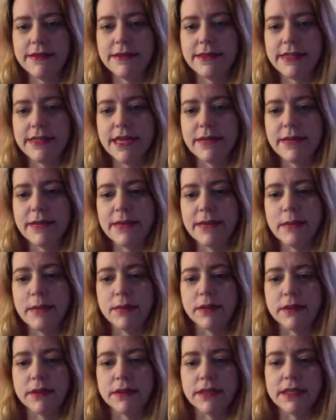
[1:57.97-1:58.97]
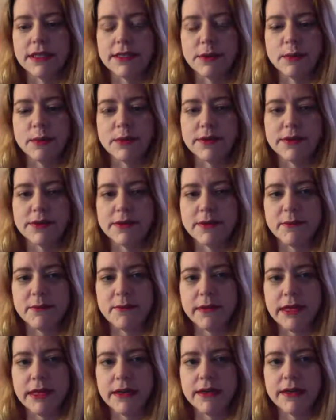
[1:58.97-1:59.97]
Dead people as opposed to
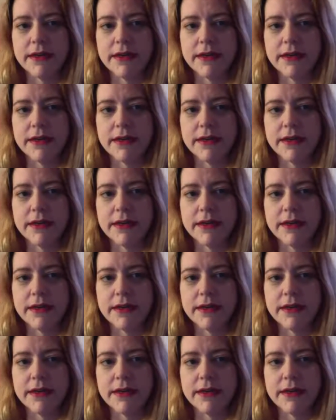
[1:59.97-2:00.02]
beer.